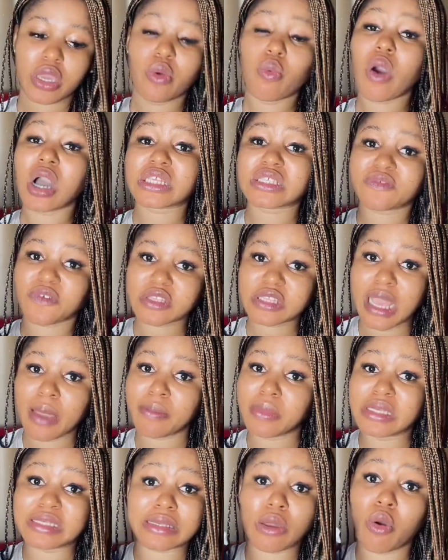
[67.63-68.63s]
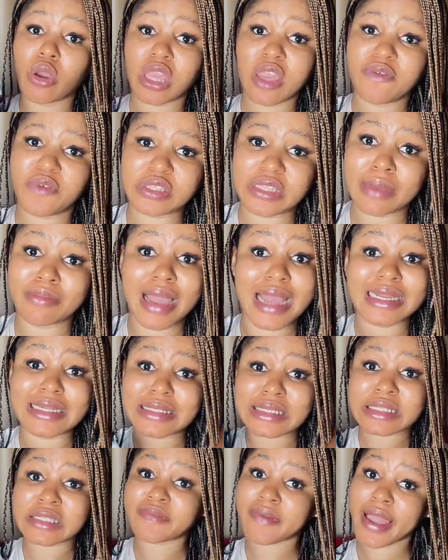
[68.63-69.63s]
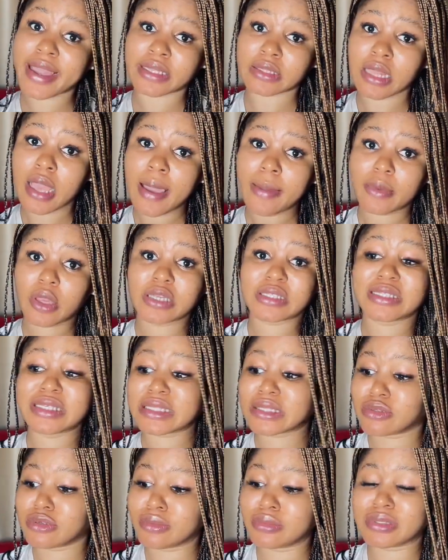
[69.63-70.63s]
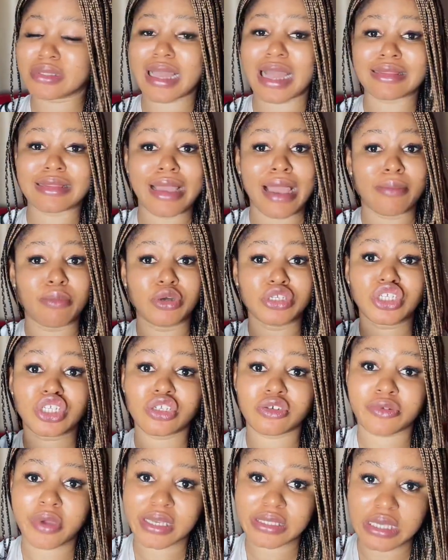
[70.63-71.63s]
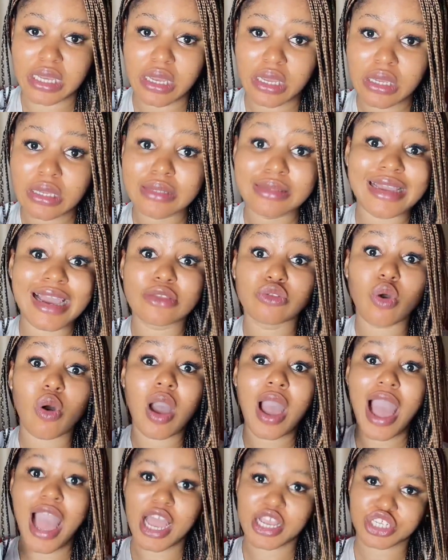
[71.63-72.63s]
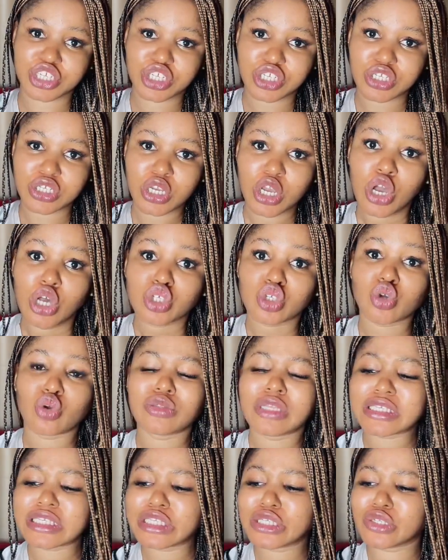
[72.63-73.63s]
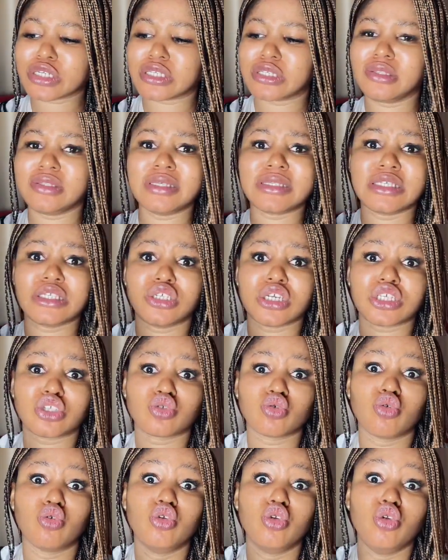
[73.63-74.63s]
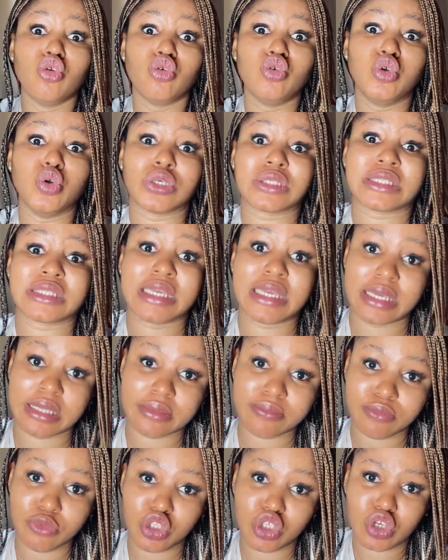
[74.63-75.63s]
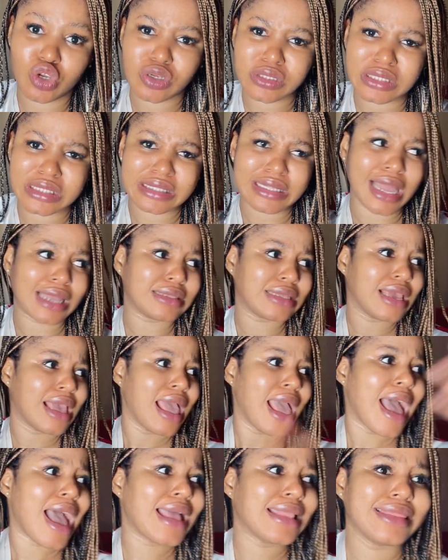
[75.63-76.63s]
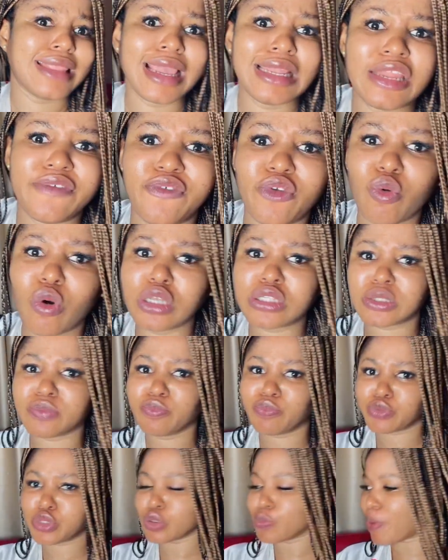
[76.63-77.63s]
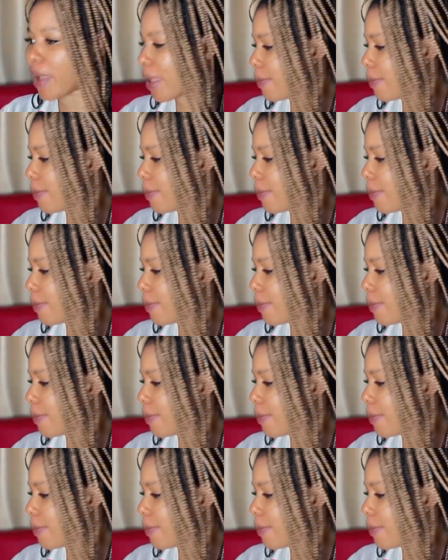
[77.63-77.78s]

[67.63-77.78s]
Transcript: works for them, it's okay for them, and it is fine, because these creams, they are moisturizer, they are not harsh. So this is just to glow your skin. Do you understand? And then if you want to buy